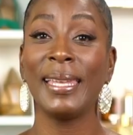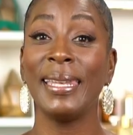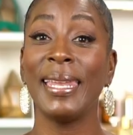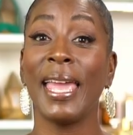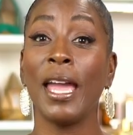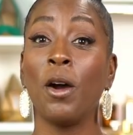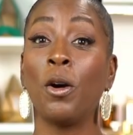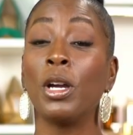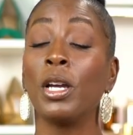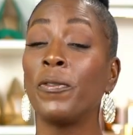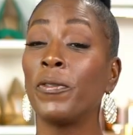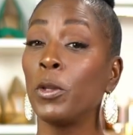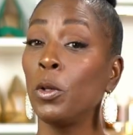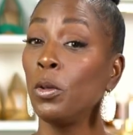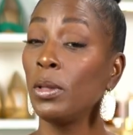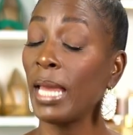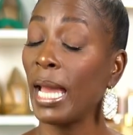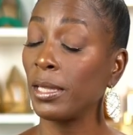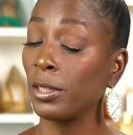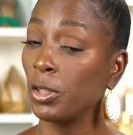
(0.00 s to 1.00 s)
Now, if
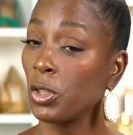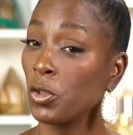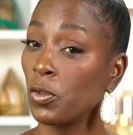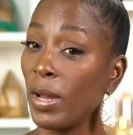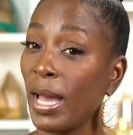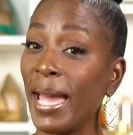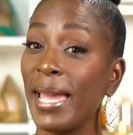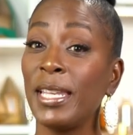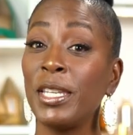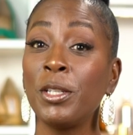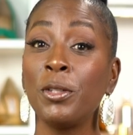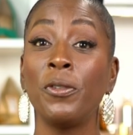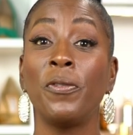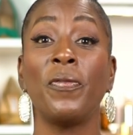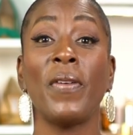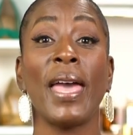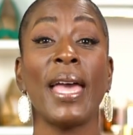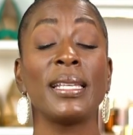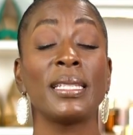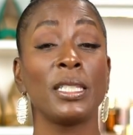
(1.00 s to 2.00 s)
you'd like to try Do
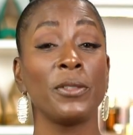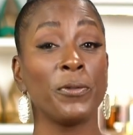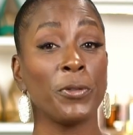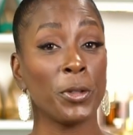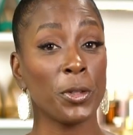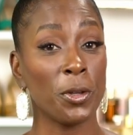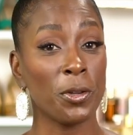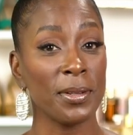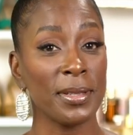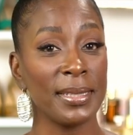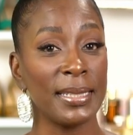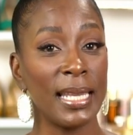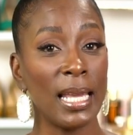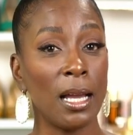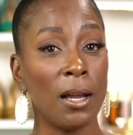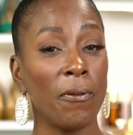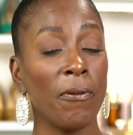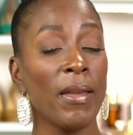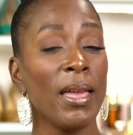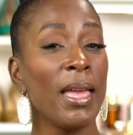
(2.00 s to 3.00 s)
Fasting for
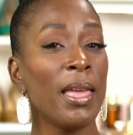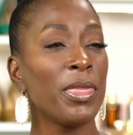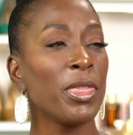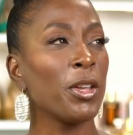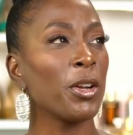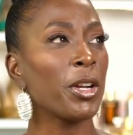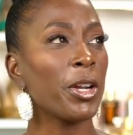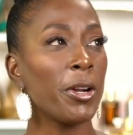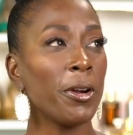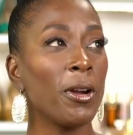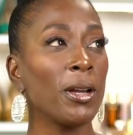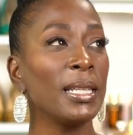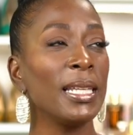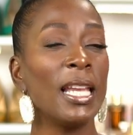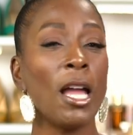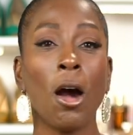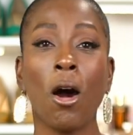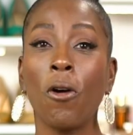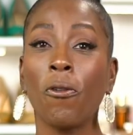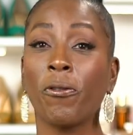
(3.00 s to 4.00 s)
yourself, they're
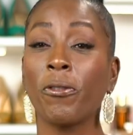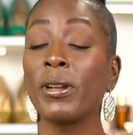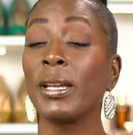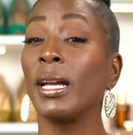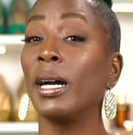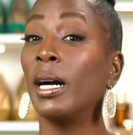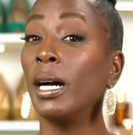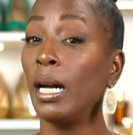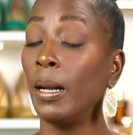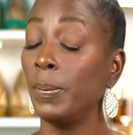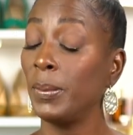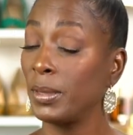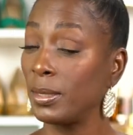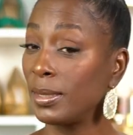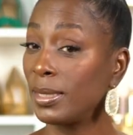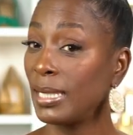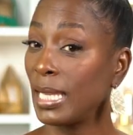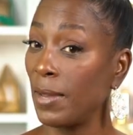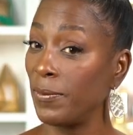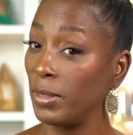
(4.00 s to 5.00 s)
currently offering up to
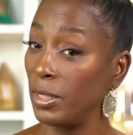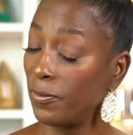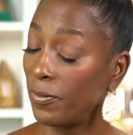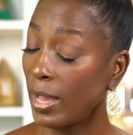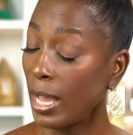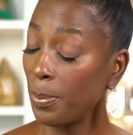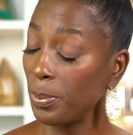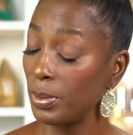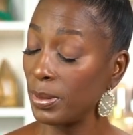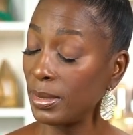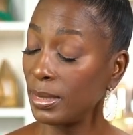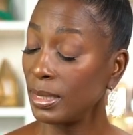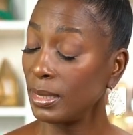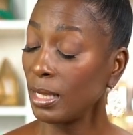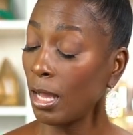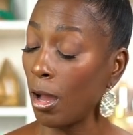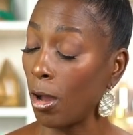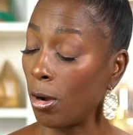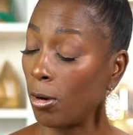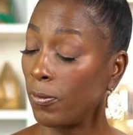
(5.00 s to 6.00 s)

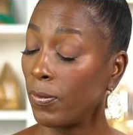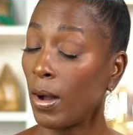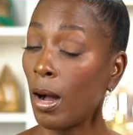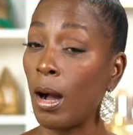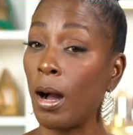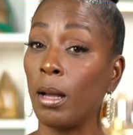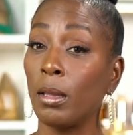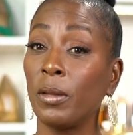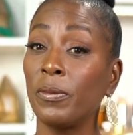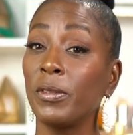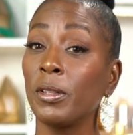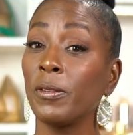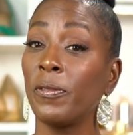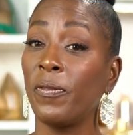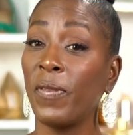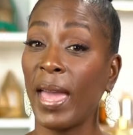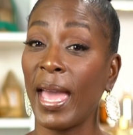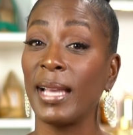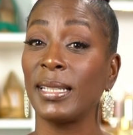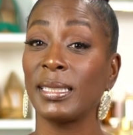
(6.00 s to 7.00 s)
75% off all of their
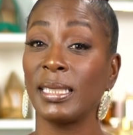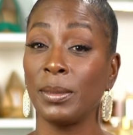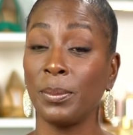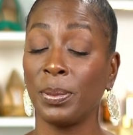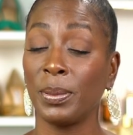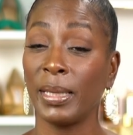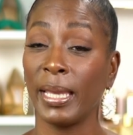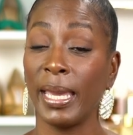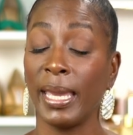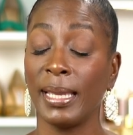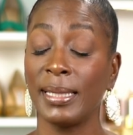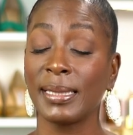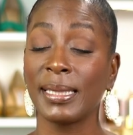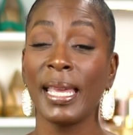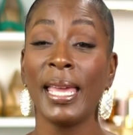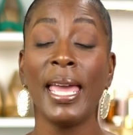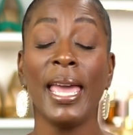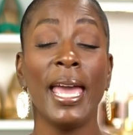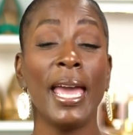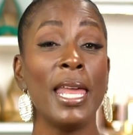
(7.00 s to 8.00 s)
fasting plans.
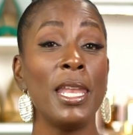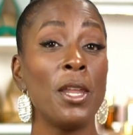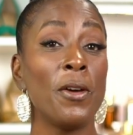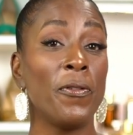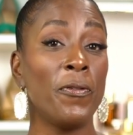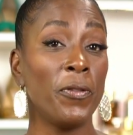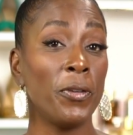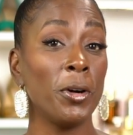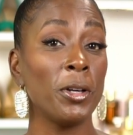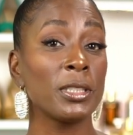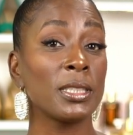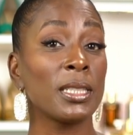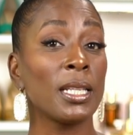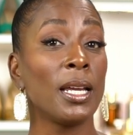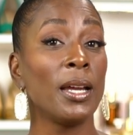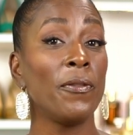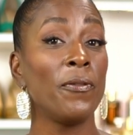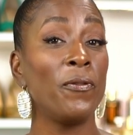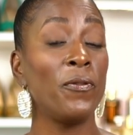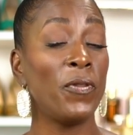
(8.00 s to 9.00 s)
And the first
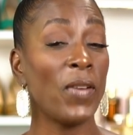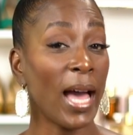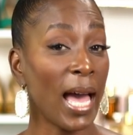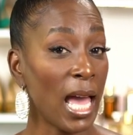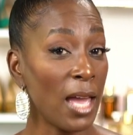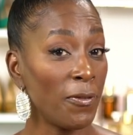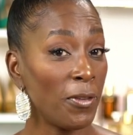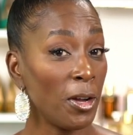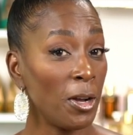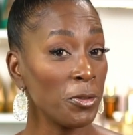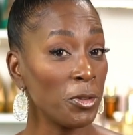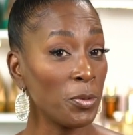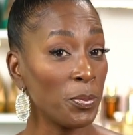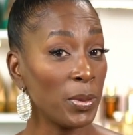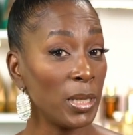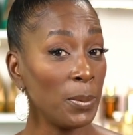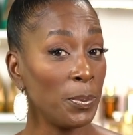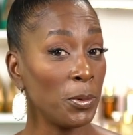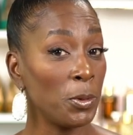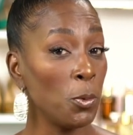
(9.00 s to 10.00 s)
500
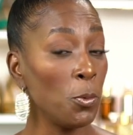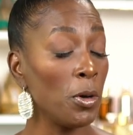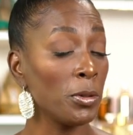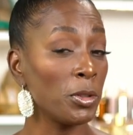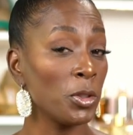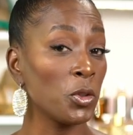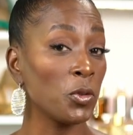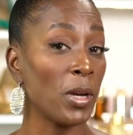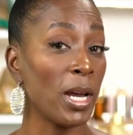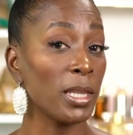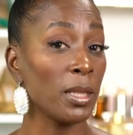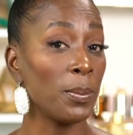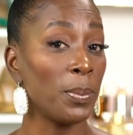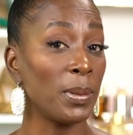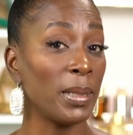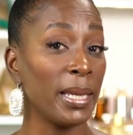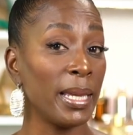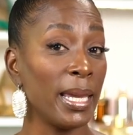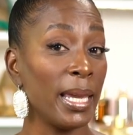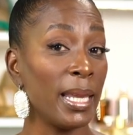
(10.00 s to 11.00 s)
people who want to try the
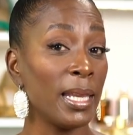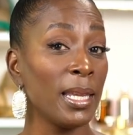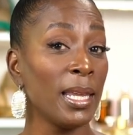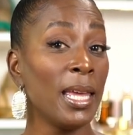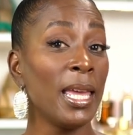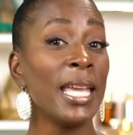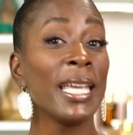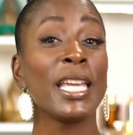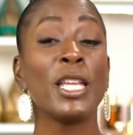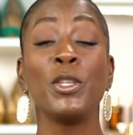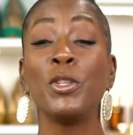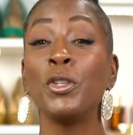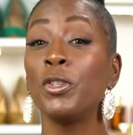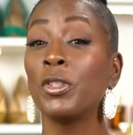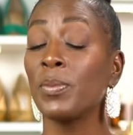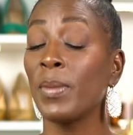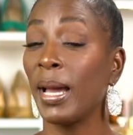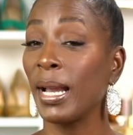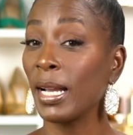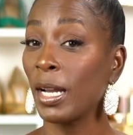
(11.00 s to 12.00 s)
plan can
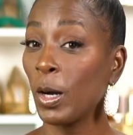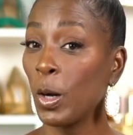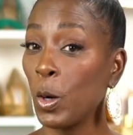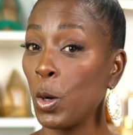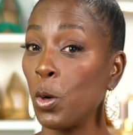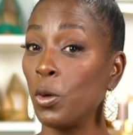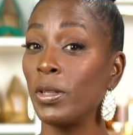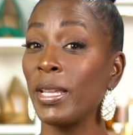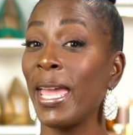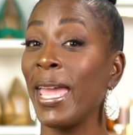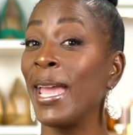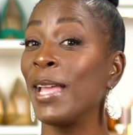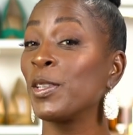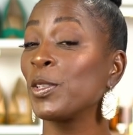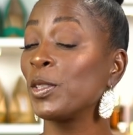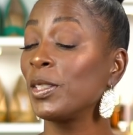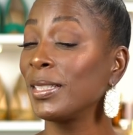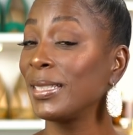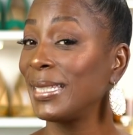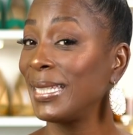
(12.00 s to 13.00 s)
use my code
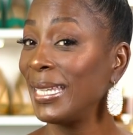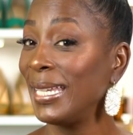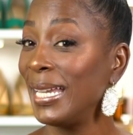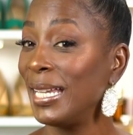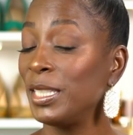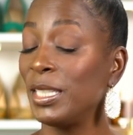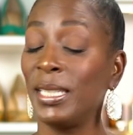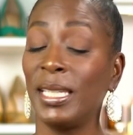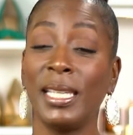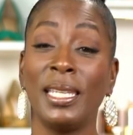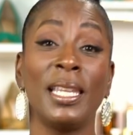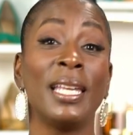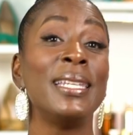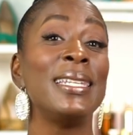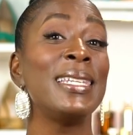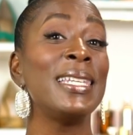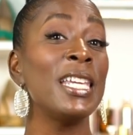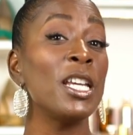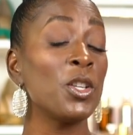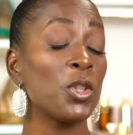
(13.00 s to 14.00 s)
Angela10 to get an
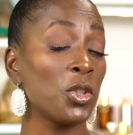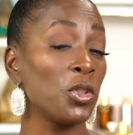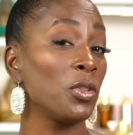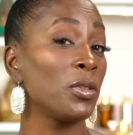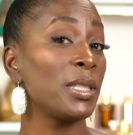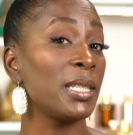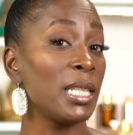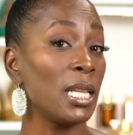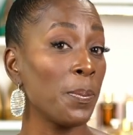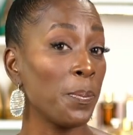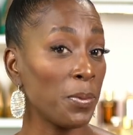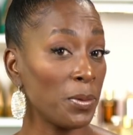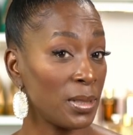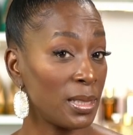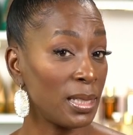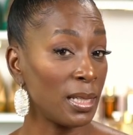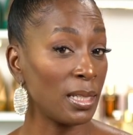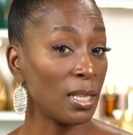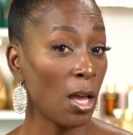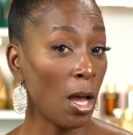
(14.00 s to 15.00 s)
additional
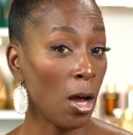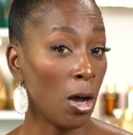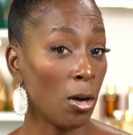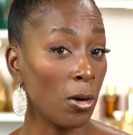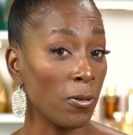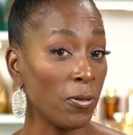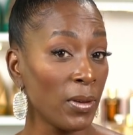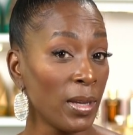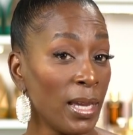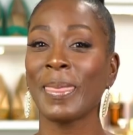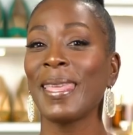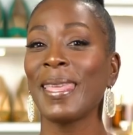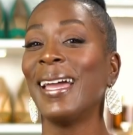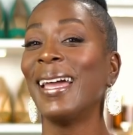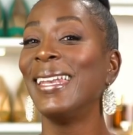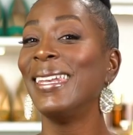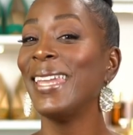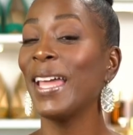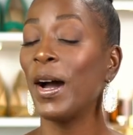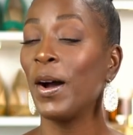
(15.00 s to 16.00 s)
10% off.
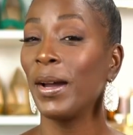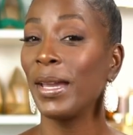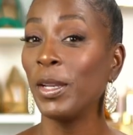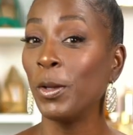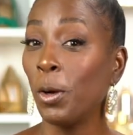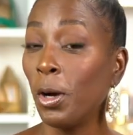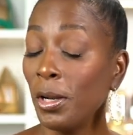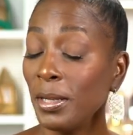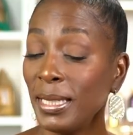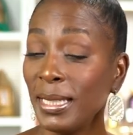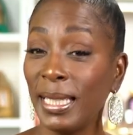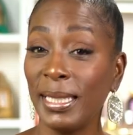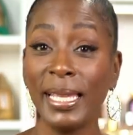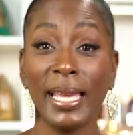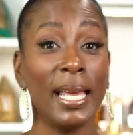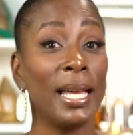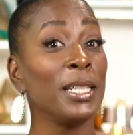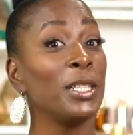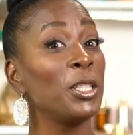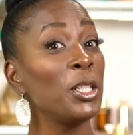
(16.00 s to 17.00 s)
Now, in order to get
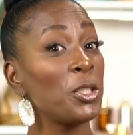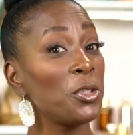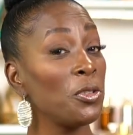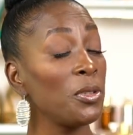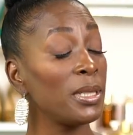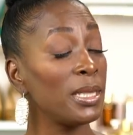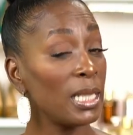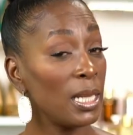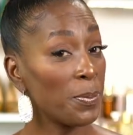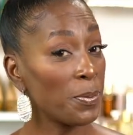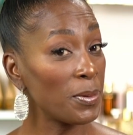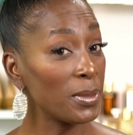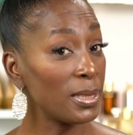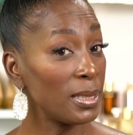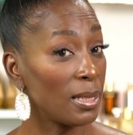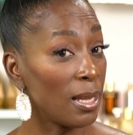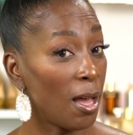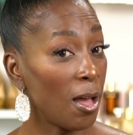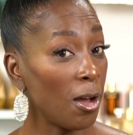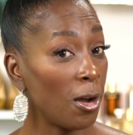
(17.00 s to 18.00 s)
that additional
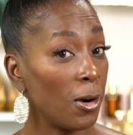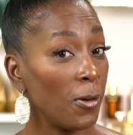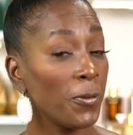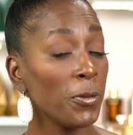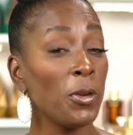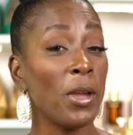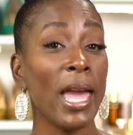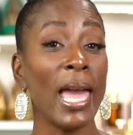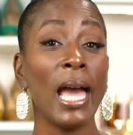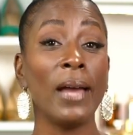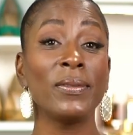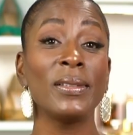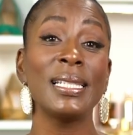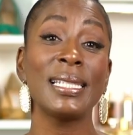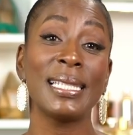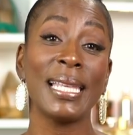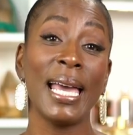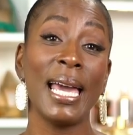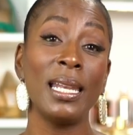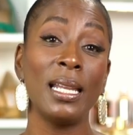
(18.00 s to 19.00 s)
10% off, you have to
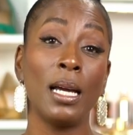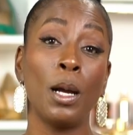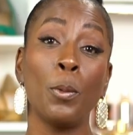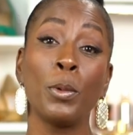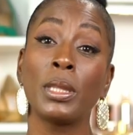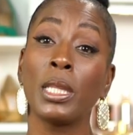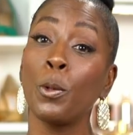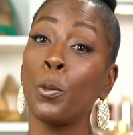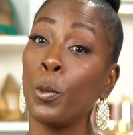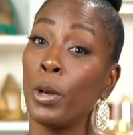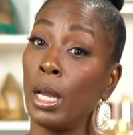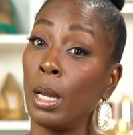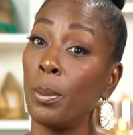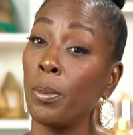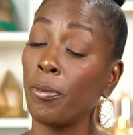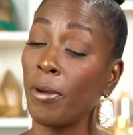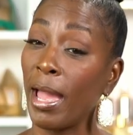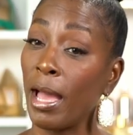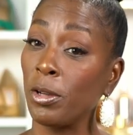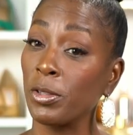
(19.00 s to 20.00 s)
sign up with a
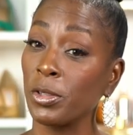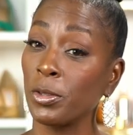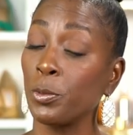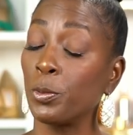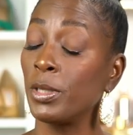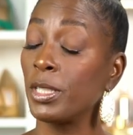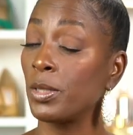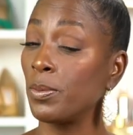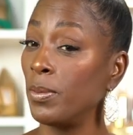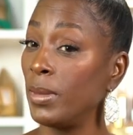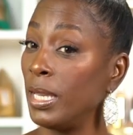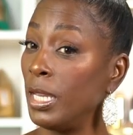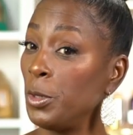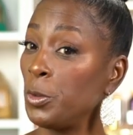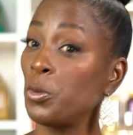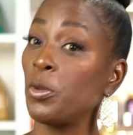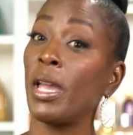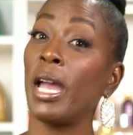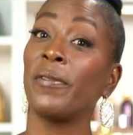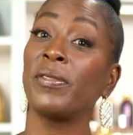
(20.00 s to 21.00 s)
web browser, which
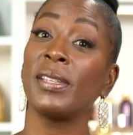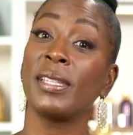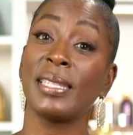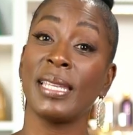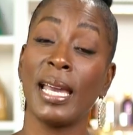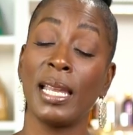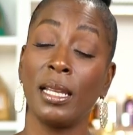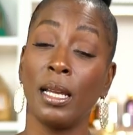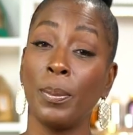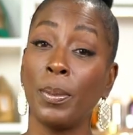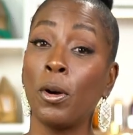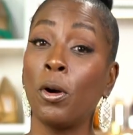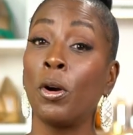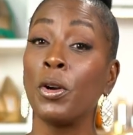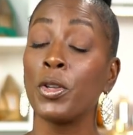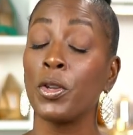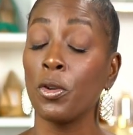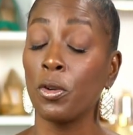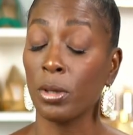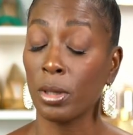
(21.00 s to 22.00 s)
means you have to sign up
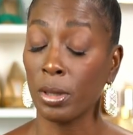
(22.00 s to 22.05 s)
on your